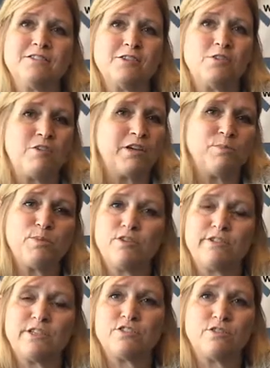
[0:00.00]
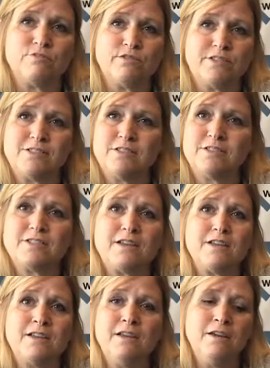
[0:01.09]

and all the impervious surfaces that,